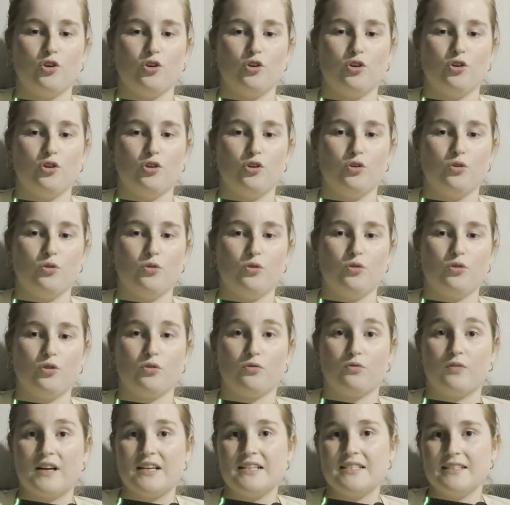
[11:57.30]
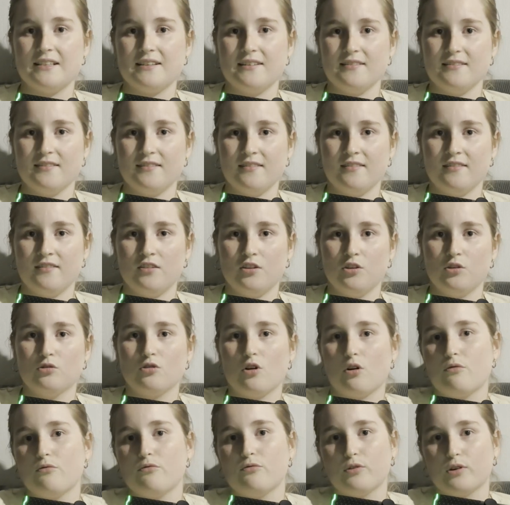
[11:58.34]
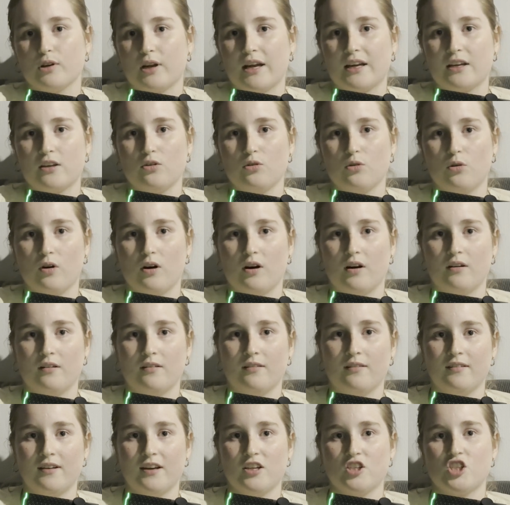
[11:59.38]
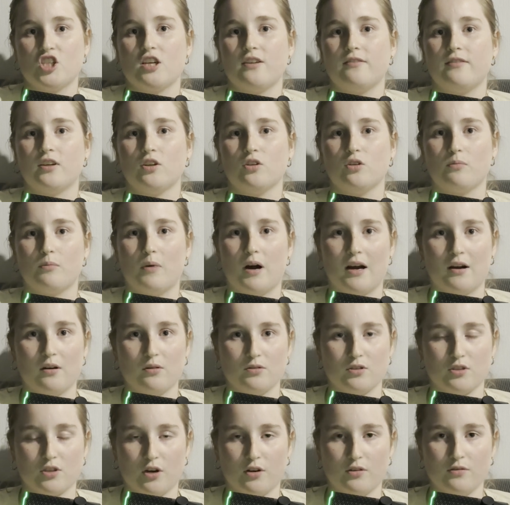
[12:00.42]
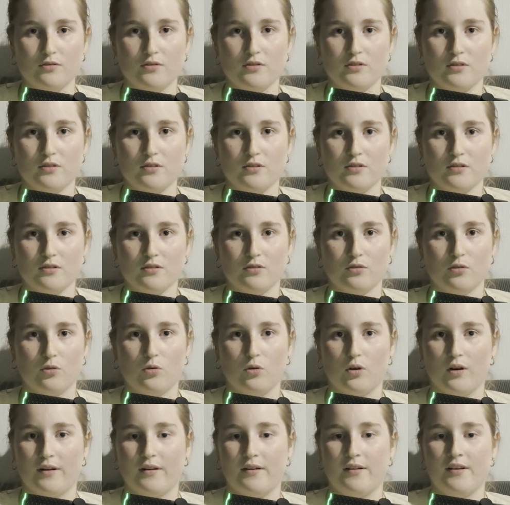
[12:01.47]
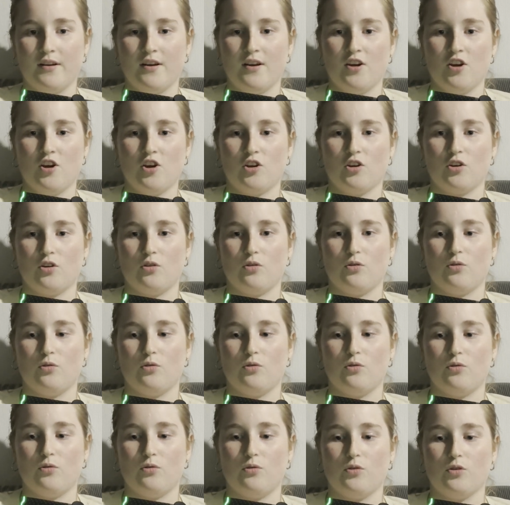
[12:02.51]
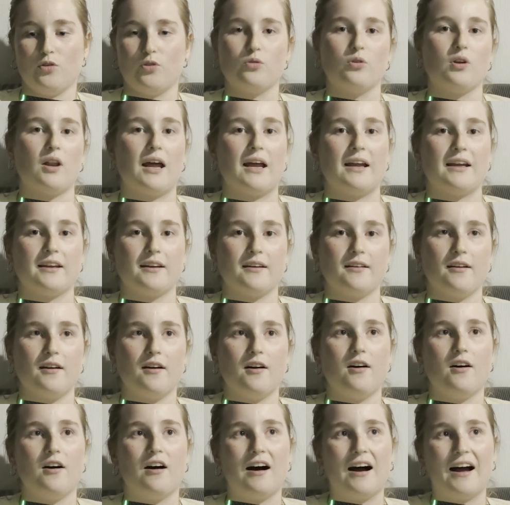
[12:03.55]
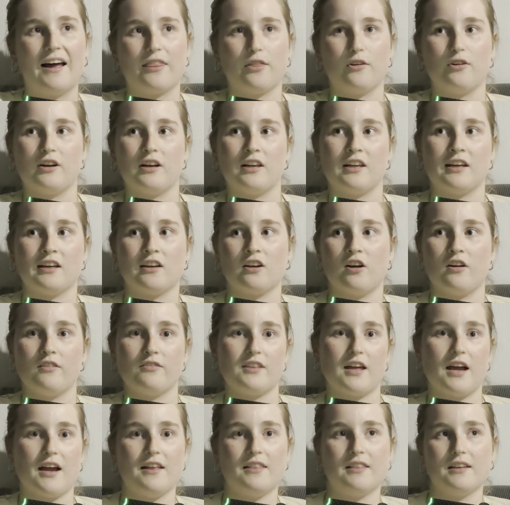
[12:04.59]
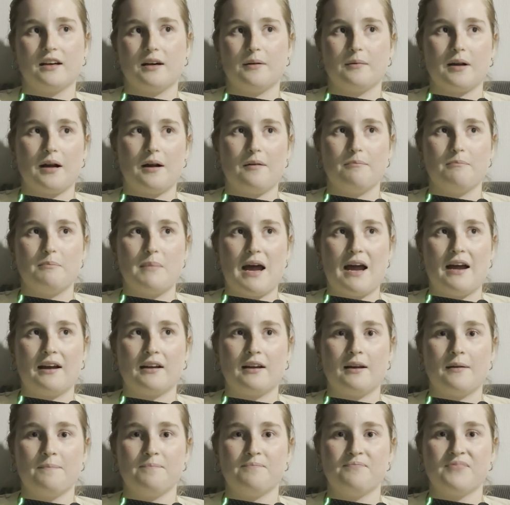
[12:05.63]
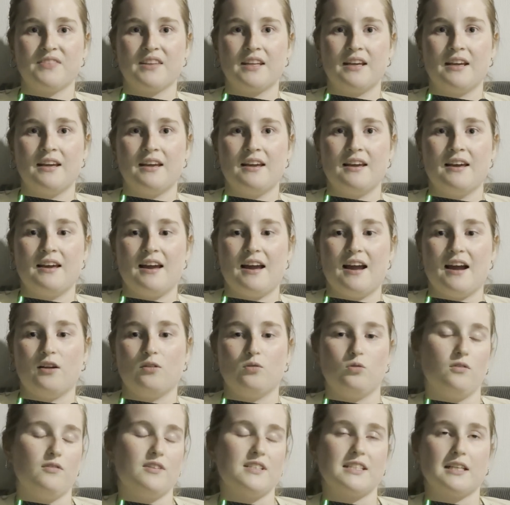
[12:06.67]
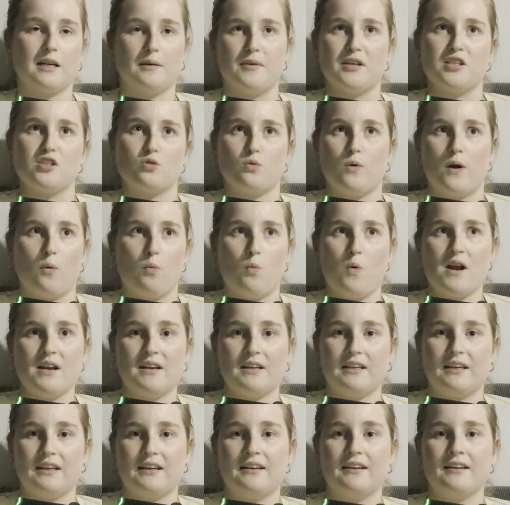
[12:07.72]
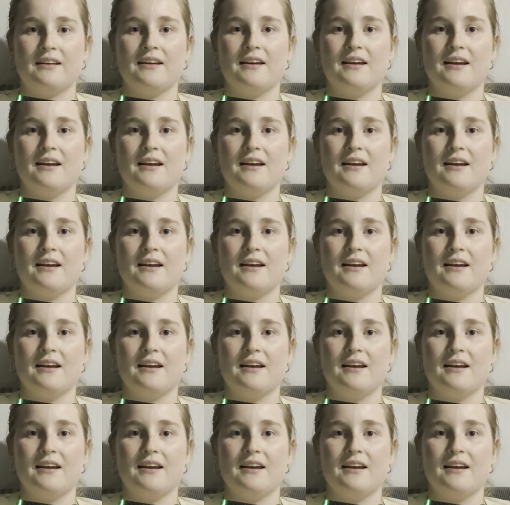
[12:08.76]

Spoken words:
the reason you don't feel like you're achieving your milestones, or you're like, oh, I thought I let go of that and then I'm come back and all of a sudden I'm at square one again,